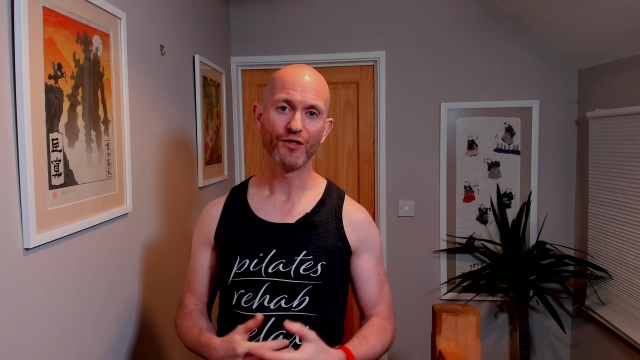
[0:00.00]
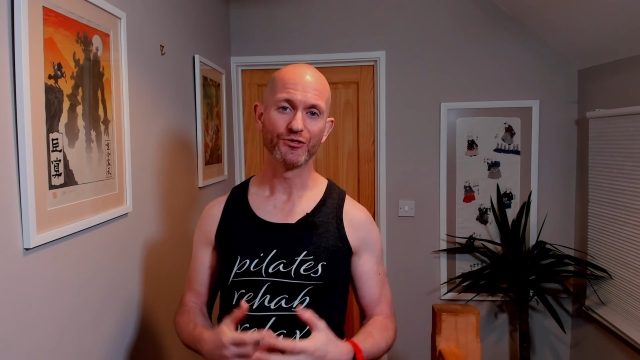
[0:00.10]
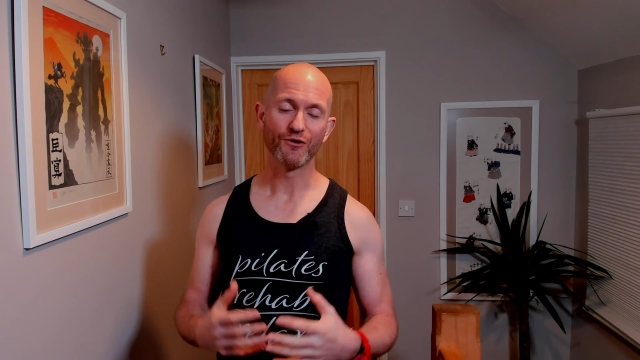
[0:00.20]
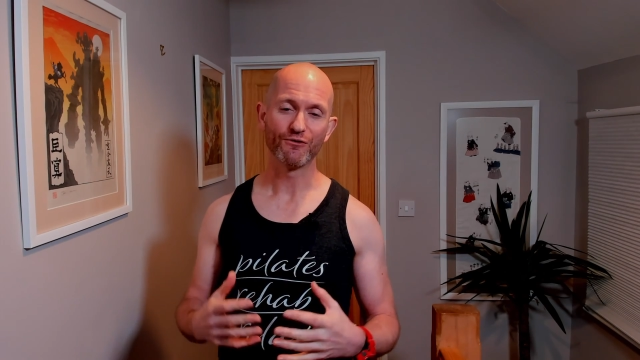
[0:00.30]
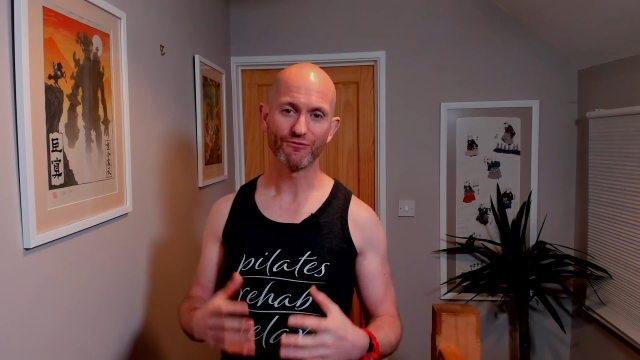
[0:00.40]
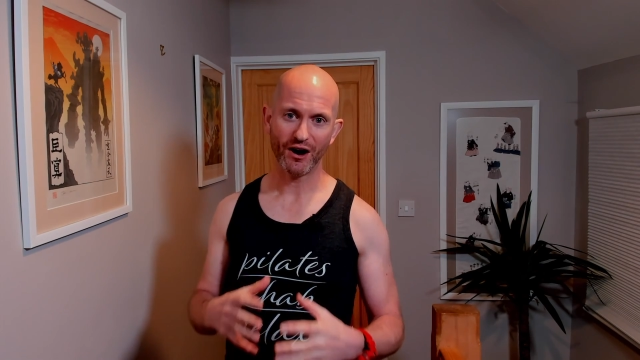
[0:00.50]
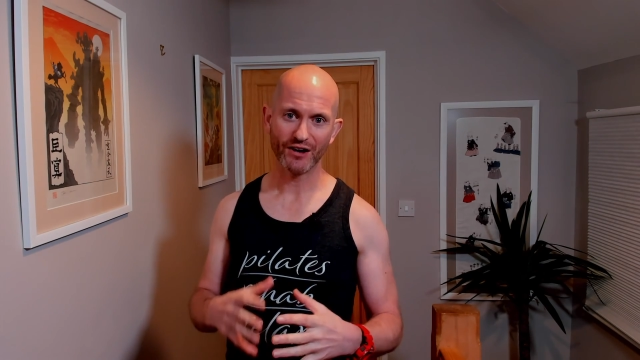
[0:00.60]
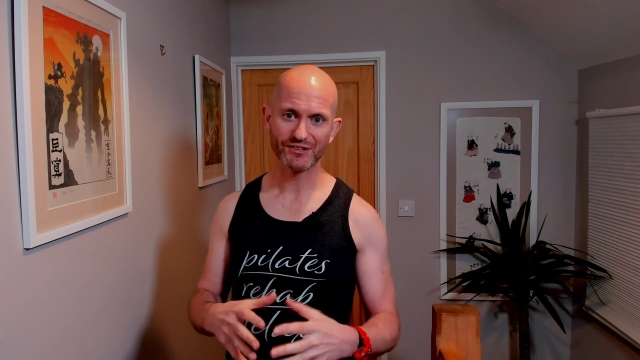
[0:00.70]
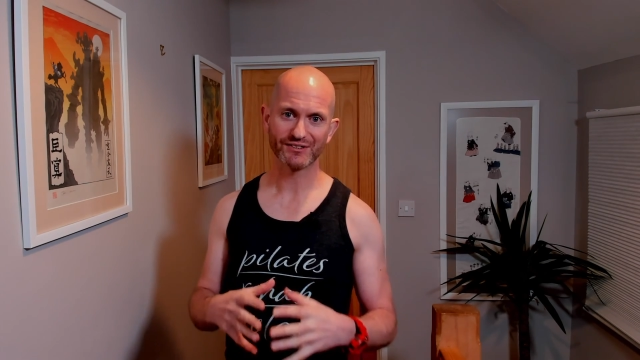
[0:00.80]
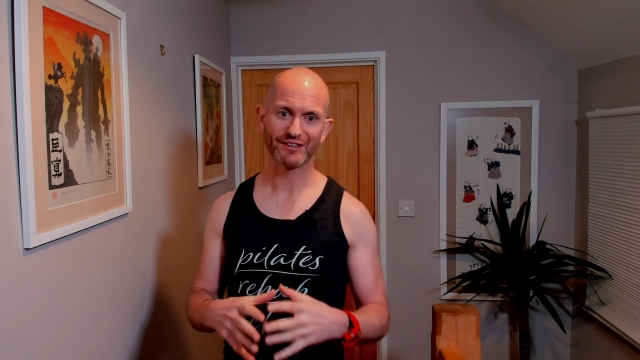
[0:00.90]
The
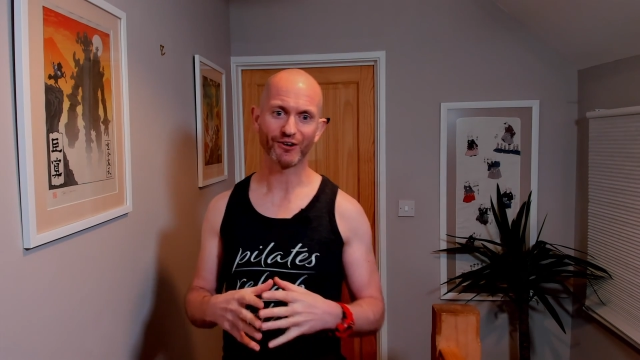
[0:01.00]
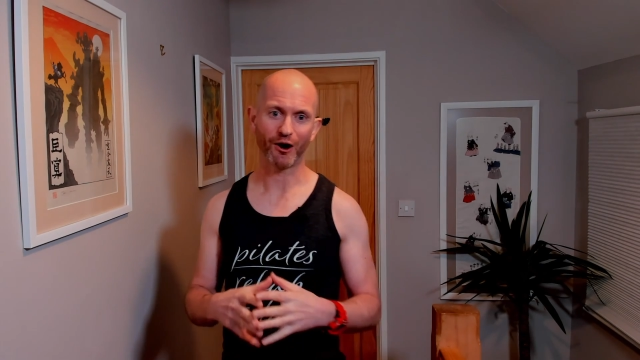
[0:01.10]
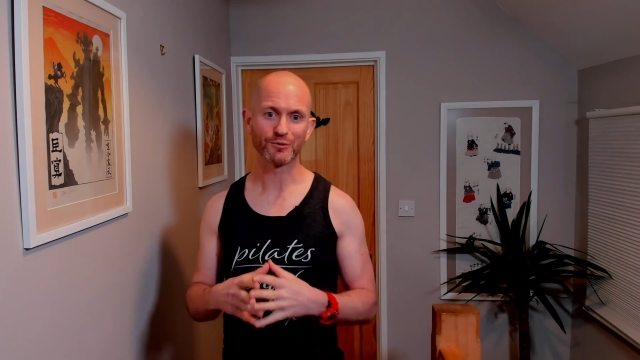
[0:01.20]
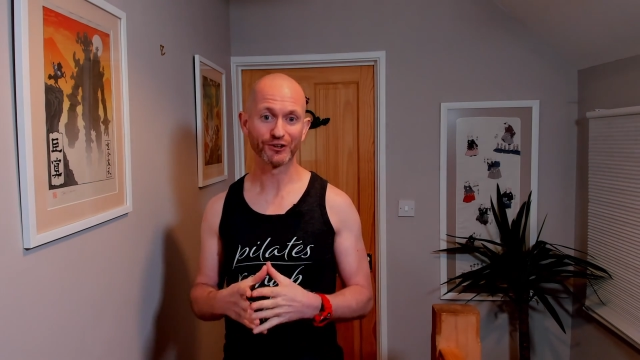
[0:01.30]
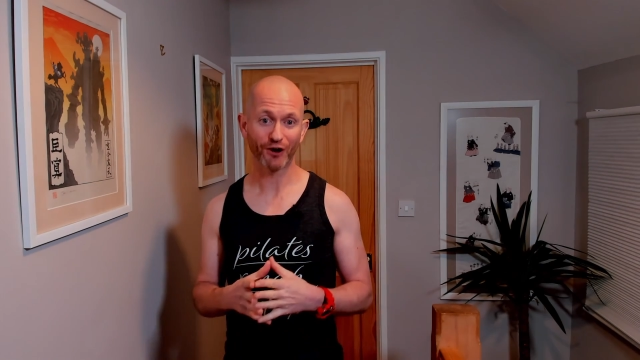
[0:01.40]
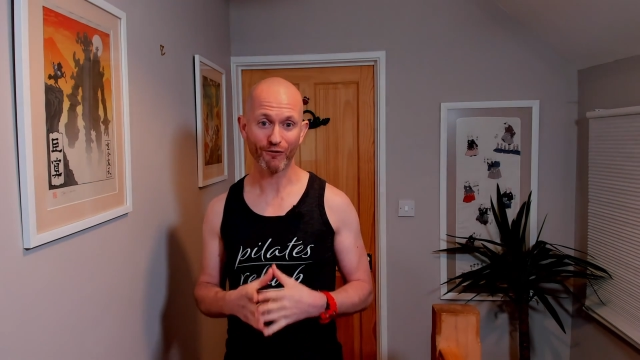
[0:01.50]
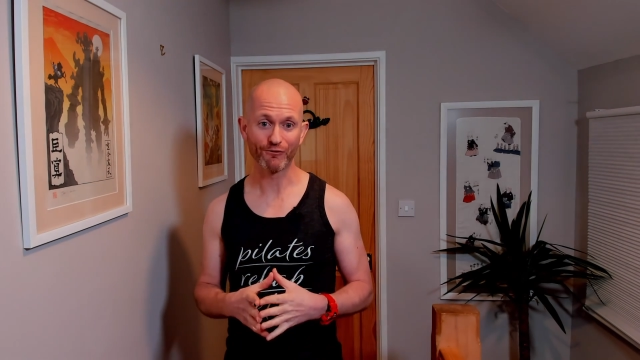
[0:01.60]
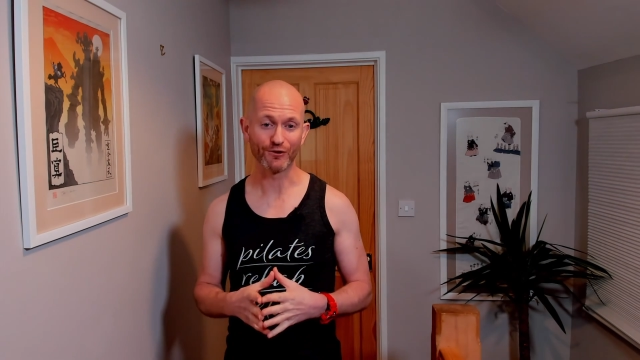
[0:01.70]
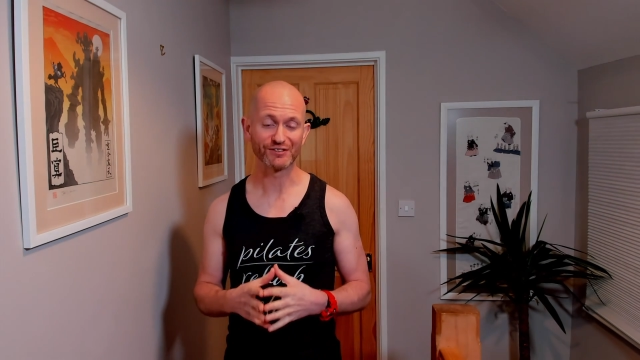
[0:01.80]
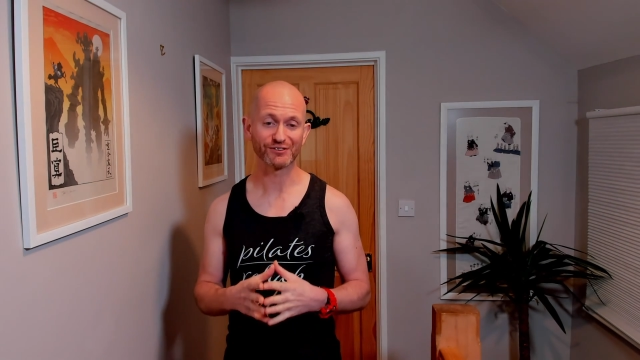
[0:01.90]
first thing that I'm going to
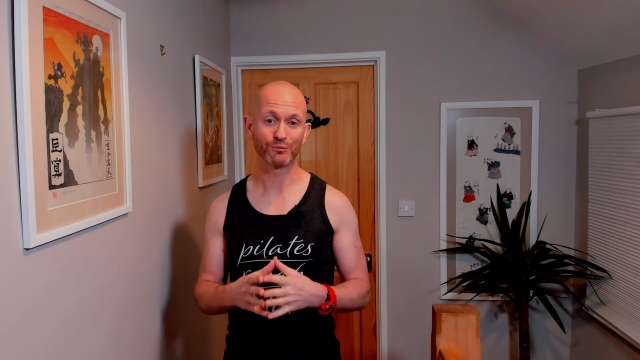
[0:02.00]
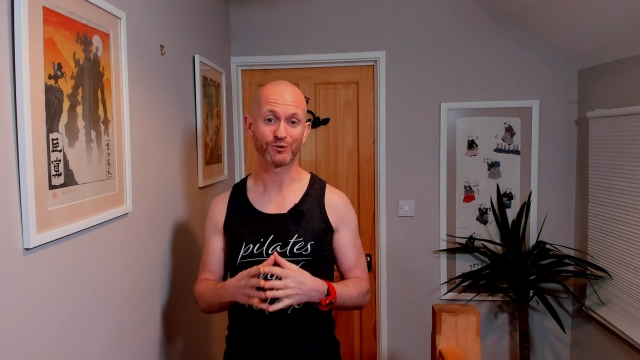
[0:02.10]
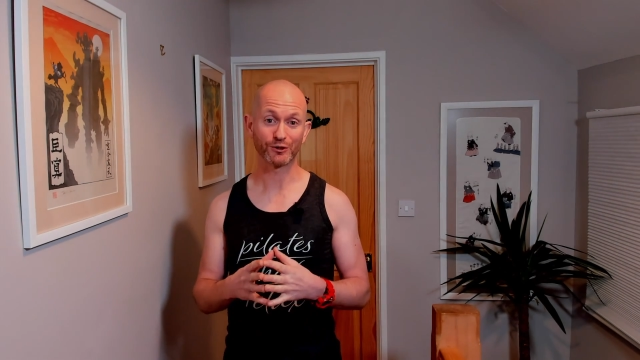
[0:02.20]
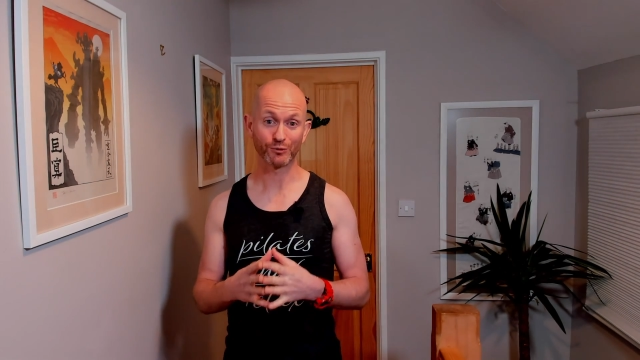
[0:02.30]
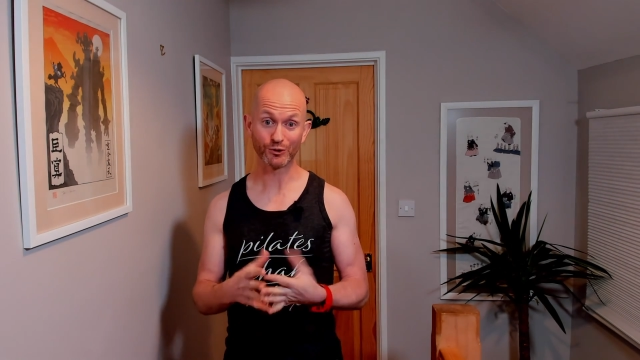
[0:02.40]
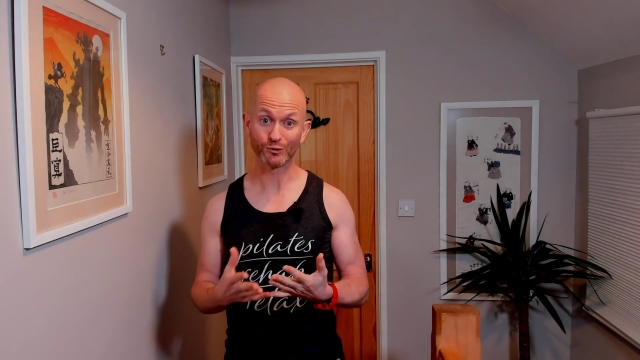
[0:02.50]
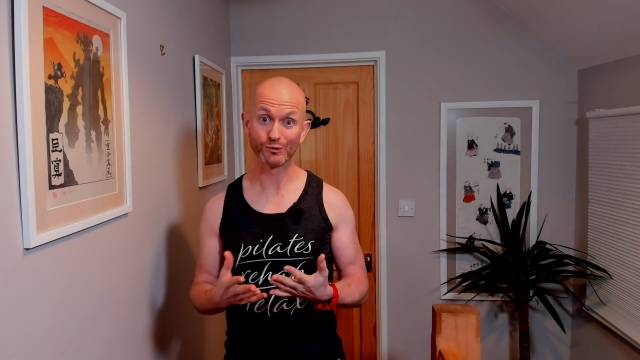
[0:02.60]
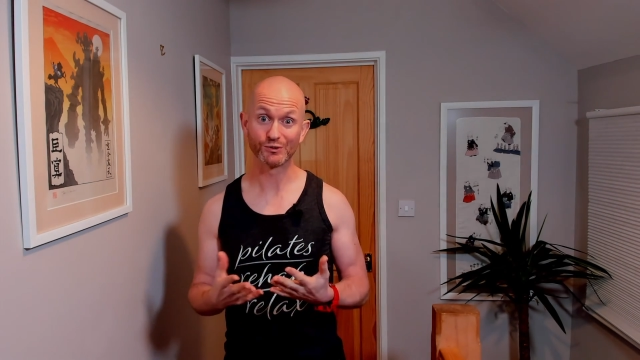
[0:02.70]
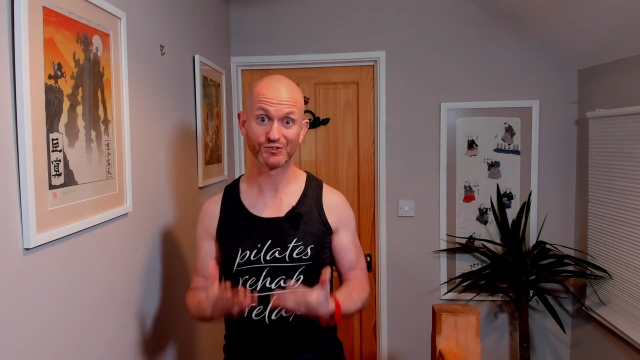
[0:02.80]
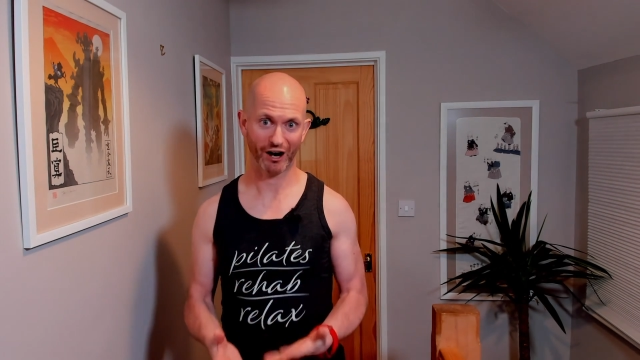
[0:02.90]
cover is something we call
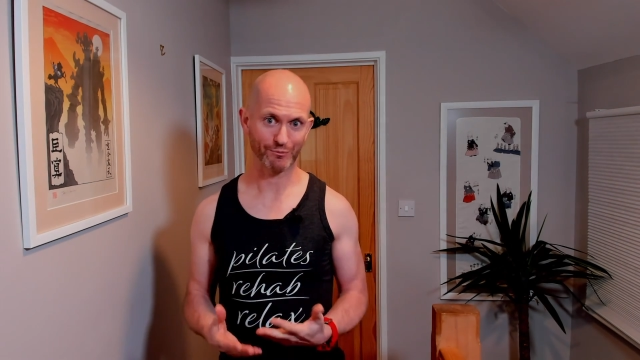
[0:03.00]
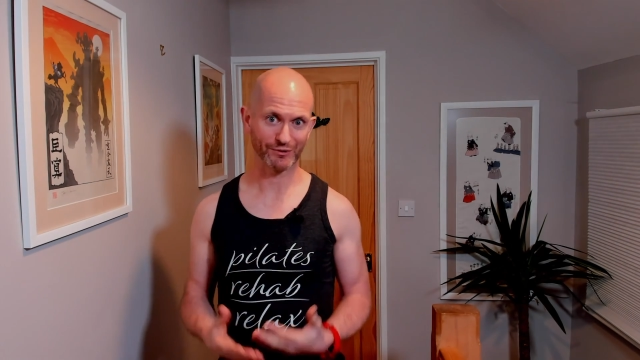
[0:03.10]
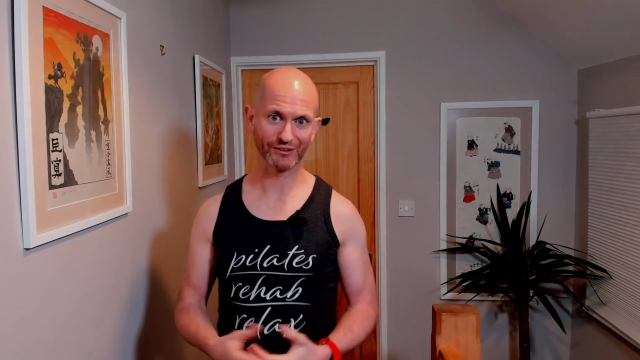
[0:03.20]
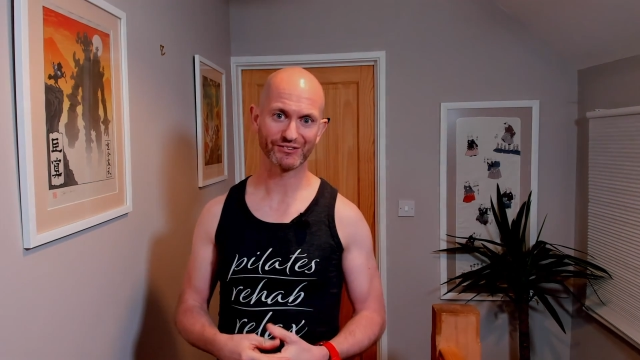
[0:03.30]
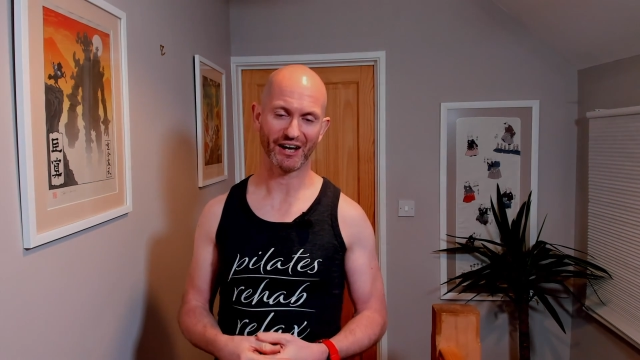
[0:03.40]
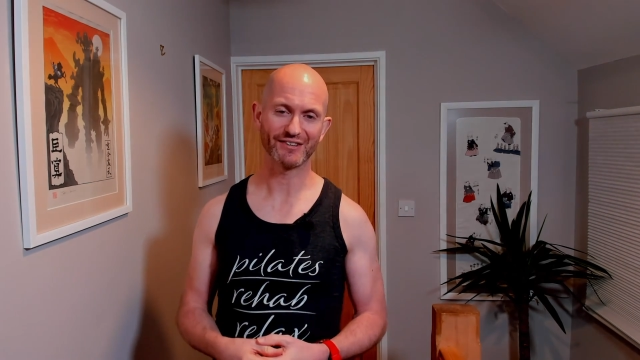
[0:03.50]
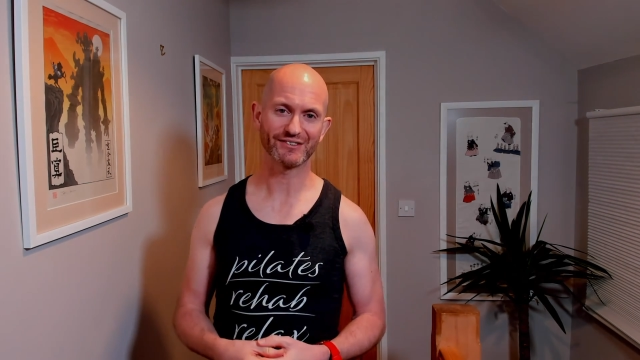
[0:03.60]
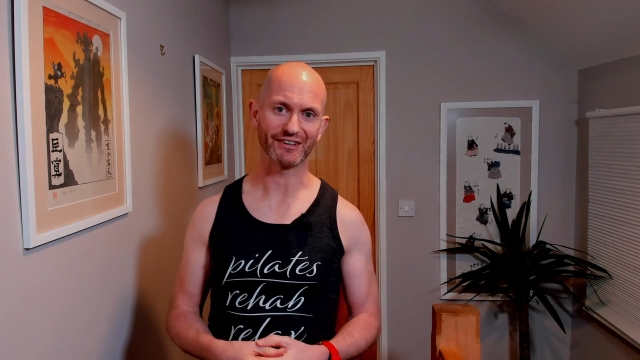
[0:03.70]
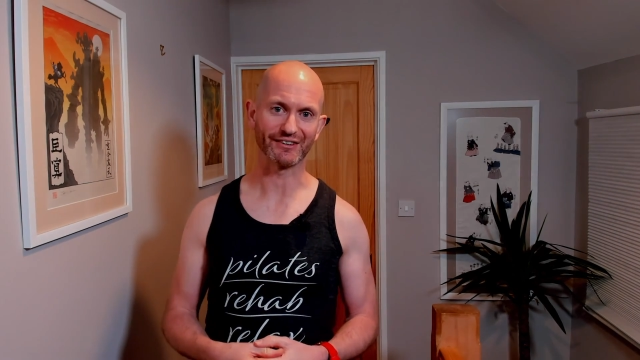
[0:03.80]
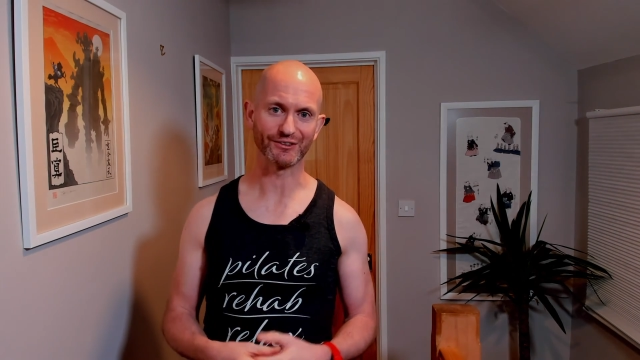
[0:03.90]
scapular setting.